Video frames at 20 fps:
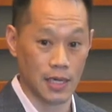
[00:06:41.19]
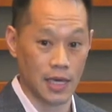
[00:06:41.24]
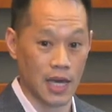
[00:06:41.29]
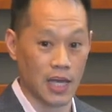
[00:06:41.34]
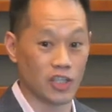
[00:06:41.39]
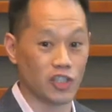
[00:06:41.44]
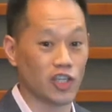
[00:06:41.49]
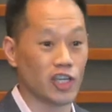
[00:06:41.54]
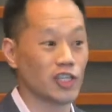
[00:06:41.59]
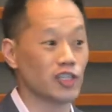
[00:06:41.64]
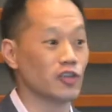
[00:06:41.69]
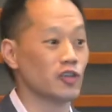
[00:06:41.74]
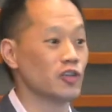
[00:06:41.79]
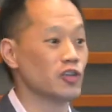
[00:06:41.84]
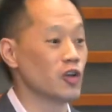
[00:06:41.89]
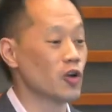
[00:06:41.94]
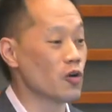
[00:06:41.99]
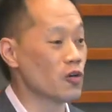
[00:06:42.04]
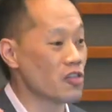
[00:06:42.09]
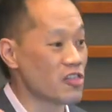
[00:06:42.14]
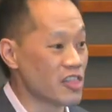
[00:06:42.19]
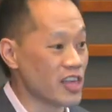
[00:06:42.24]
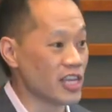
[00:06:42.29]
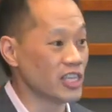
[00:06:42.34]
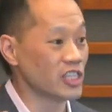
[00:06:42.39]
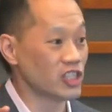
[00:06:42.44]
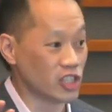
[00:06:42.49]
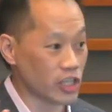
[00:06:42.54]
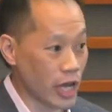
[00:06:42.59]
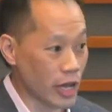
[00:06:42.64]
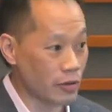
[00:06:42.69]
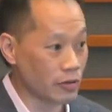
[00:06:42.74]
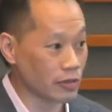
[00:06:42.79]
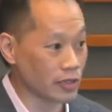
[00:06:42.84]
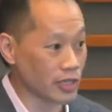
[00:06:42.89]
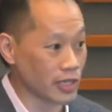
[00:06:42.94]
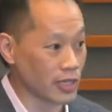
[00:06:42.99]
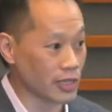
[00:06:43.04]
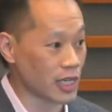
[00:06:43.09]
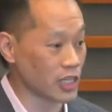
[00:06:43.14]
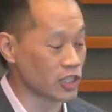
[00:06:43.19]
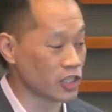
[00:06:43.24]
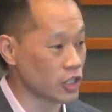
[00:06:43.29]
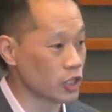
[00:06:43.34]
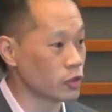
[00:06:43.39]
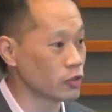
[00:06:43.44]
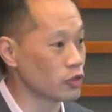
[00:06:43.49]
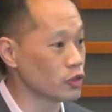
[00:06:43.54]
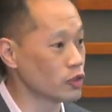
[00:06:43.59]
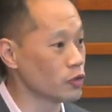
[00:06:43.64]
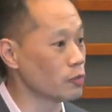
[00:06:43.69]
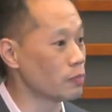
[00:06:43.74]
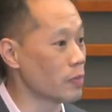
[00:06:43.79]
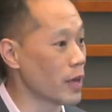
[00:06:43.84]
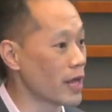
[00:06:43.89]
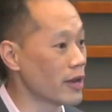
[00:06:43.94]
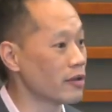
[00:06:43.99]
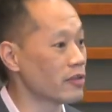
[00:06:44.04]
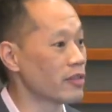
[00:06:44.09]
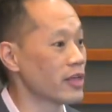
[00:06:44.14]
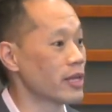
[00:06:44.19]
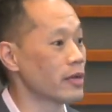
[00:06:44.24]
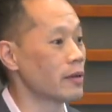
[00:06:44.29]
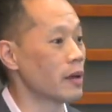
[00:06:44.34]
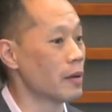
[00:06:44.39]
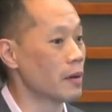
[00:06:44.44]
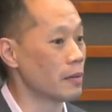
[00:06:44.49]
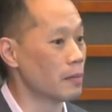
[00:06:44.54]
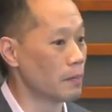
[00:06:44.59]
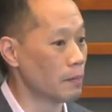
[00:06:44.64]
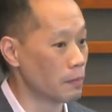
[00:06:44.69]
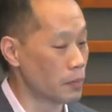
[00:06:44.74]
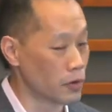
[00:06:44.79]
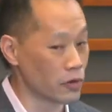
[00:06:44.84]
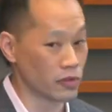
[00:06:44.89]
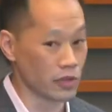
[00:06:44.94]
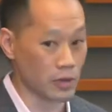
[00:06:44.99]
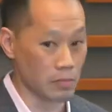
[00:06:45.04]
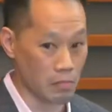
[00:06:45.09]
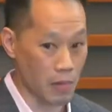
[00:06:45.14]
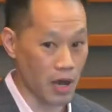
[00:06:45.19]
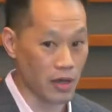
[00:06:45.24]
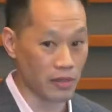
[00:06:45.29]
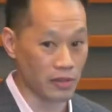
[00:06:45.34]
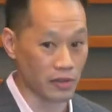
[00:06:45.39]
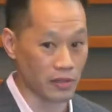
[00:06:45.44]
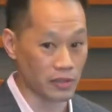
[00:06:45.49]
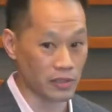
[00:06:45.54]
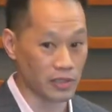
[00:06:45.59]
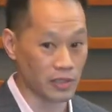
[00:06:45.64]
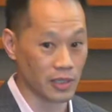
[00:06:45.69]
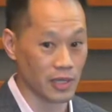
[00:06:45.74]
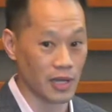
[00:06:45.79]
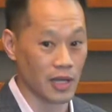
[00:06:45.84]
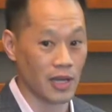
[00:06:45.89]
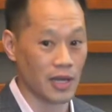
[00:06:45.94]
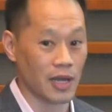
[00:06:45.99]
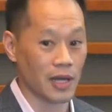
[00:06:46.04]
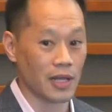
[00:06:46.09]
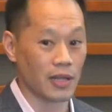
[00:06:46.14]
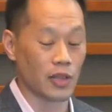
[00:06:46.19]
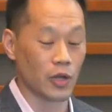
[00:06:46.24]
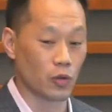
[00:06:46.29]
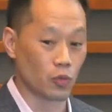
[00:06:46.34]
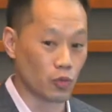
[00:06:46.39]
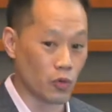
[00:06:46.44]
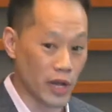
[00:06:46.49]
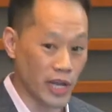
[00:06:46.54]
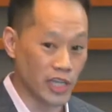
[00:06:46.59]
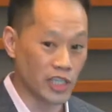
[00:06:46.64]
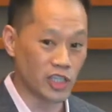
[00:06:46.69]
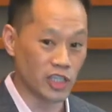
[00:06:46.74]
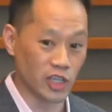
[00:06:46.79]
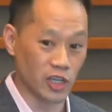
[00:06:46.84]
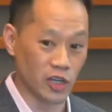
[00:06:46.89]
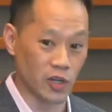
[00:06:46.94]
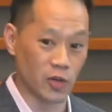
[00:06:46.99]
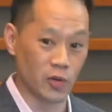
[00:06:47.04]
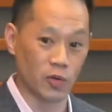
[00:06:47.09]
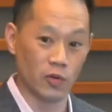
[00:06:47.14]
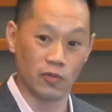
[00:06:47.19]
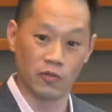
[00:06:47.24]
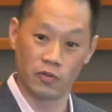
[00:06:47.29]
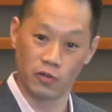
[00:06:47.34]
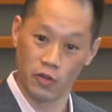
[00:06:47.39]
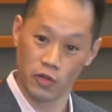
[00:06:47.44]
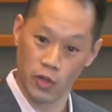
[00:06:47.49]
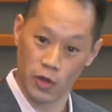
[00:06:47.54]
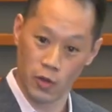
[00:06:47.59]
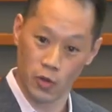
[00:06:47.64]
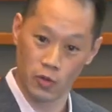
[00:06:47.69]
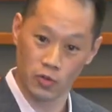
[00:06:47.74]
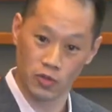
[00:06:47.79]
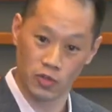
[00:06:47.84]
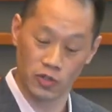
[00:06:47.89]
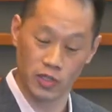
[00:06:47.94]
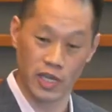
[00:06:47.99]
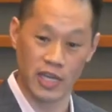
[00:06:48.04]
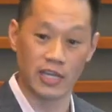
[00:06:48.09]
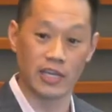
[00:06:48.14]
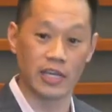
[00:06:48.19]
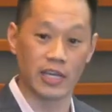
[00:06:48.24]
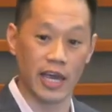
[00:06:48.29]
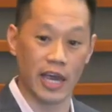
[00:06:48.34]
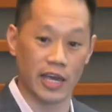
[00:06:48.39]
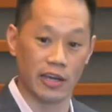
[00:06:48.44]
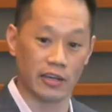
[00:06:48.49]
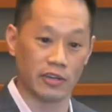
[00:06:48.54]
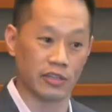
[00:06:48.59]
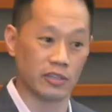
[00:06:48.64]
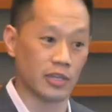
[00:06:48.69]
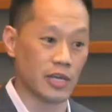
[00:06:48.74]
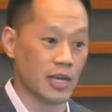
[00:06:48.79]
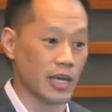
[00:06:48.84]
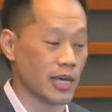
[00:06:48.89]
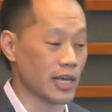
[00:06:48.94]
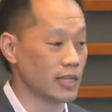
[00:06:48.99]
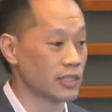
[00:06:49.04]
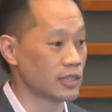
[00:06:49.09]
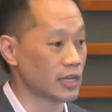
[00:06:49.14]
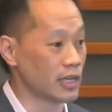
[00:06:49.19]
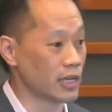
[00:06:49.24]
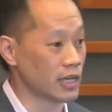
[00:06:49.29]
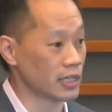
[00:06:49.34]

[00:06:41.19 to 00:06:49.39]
And just so you don't think generally that children do better than birthing mothers, the ratio for those indicators is